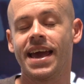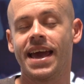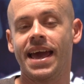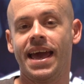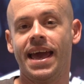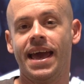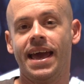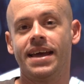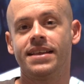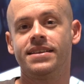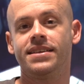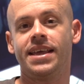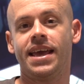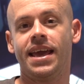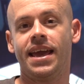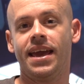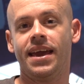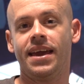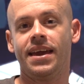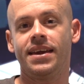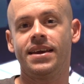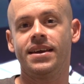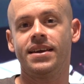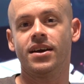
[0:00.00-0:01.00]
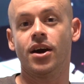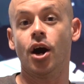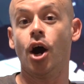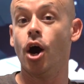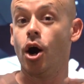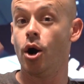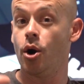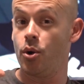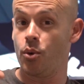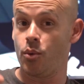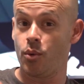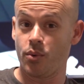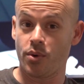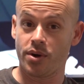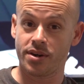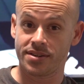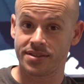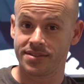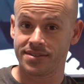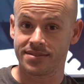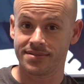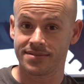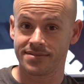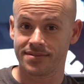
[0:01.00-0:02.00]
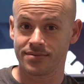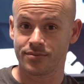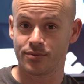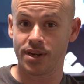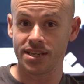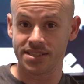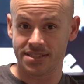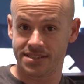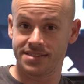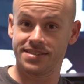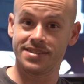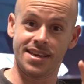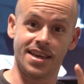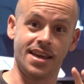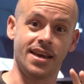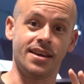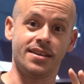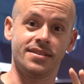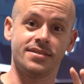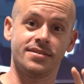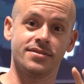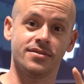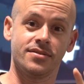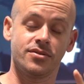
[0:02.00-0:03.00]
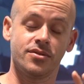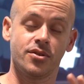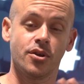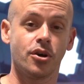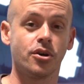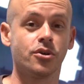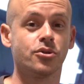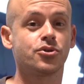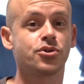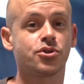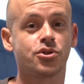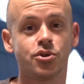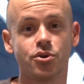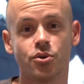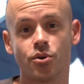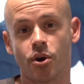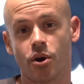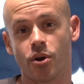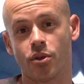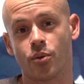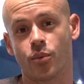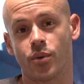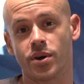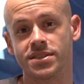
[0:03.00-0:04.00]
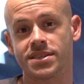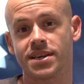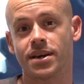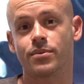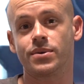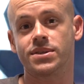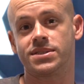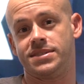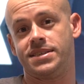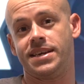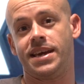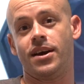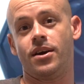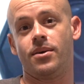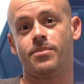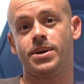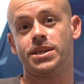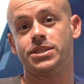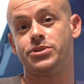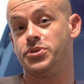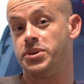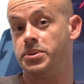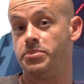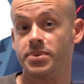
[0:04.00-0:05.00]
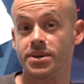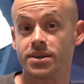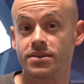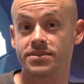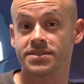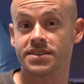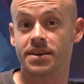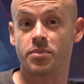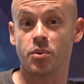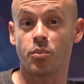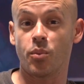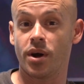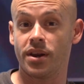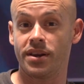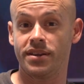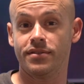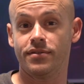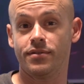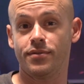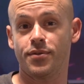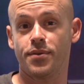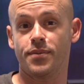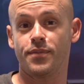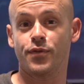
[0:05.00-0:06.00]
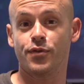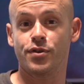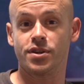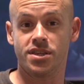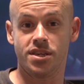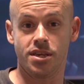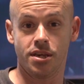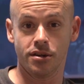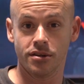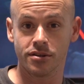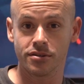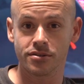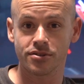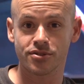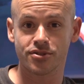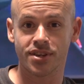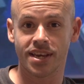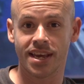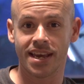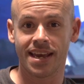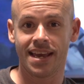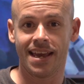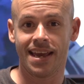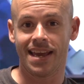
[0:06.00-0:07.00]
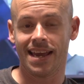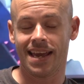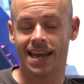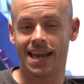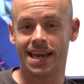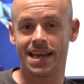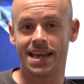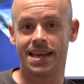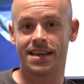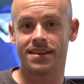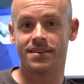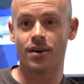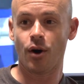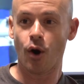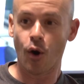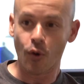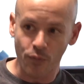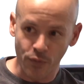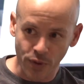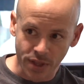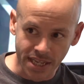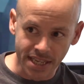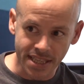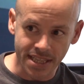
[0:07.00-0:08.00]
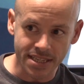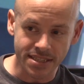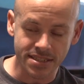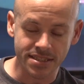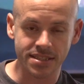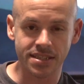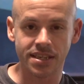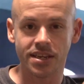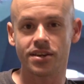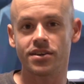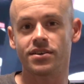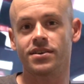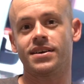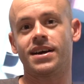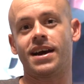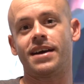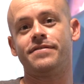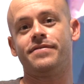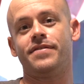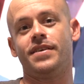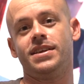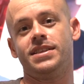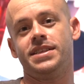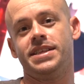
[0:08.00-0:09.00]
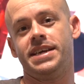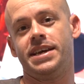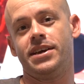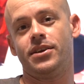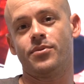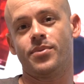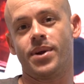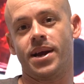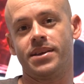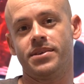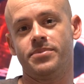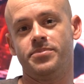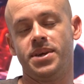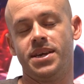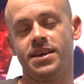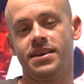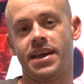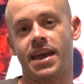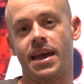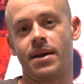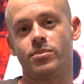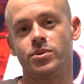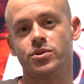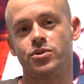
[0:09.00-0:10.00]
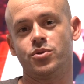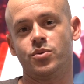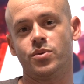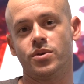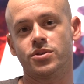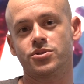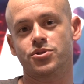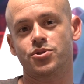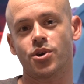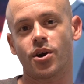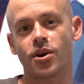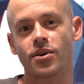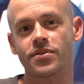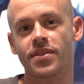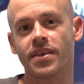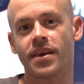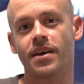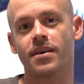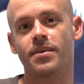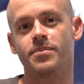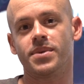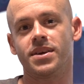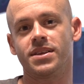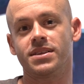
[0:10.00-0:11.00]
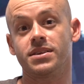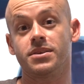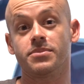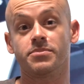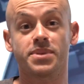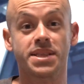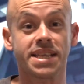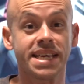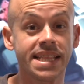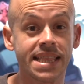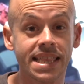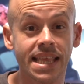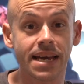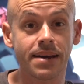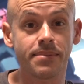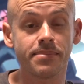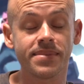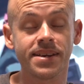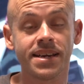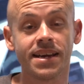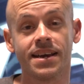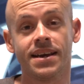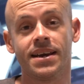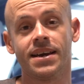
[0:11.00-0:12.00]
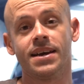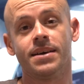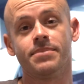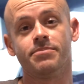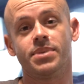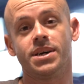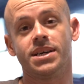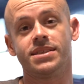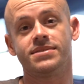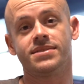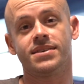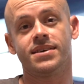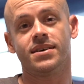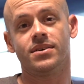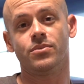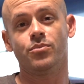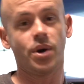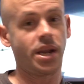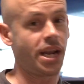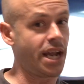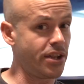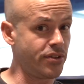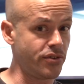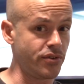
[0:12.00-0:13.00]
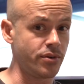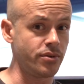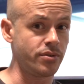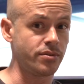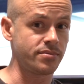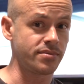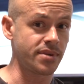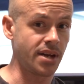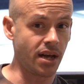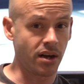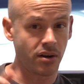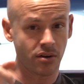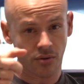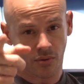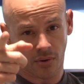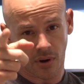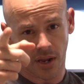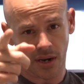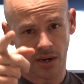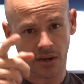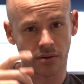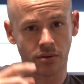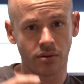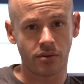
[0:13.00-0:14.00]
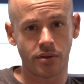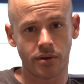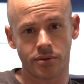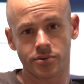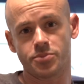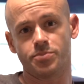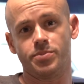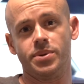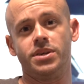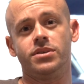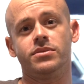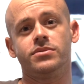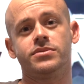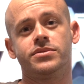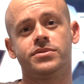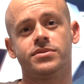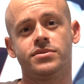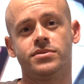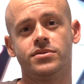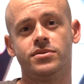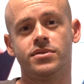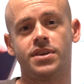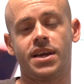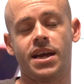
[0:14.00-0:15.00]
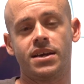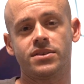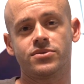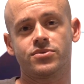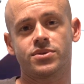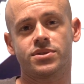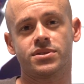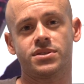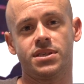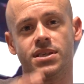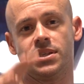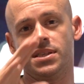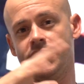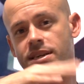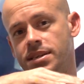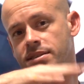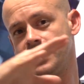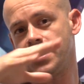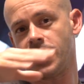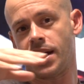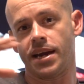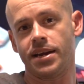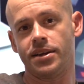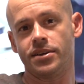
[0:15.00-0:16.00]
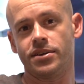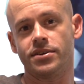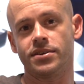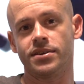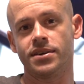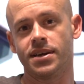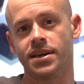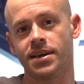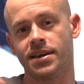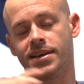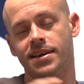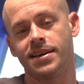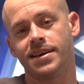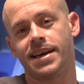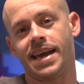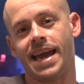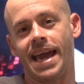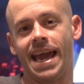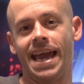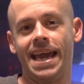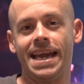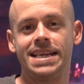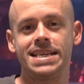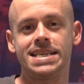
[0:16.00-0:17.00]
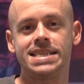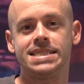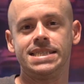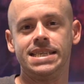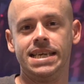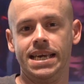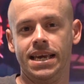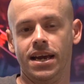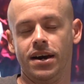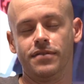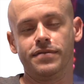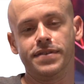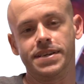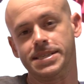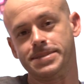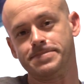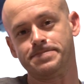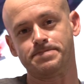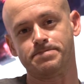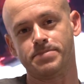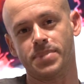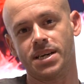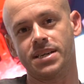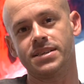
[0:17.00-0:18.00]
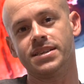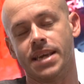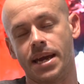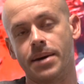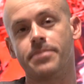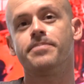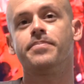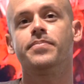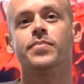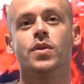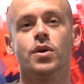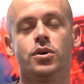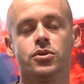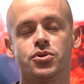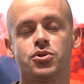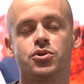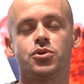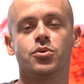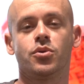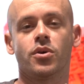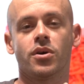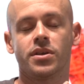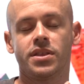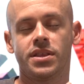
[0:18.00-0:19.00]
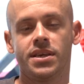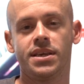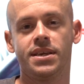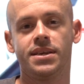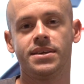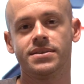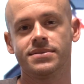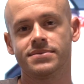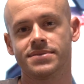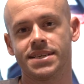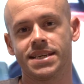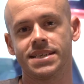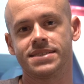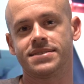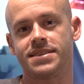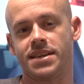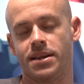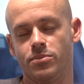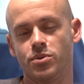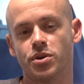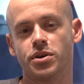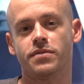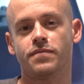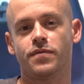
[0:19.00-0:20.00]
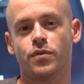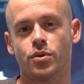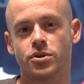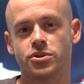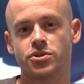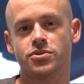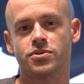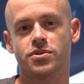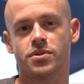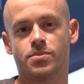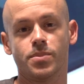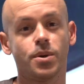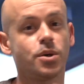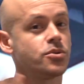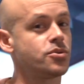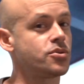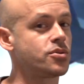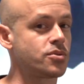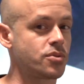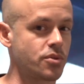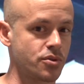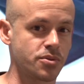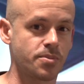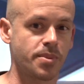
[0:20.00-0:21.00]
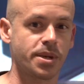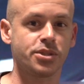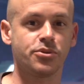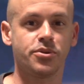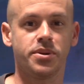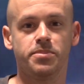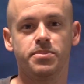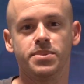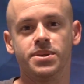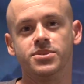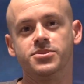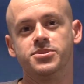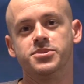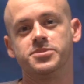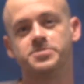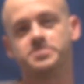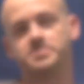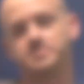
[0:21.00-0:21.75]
and a O resin kit. Those two are the ones I would say are my dream builds. I've been wanting to do them for years, and hopefully this year I finally get around to being able to start them and complete them. But when I do, I'll chronicle those builds. You guys will see the entire A to Z of it. But yeah, those two are the kits that I'm looking forward to the most. Those are my dream builds.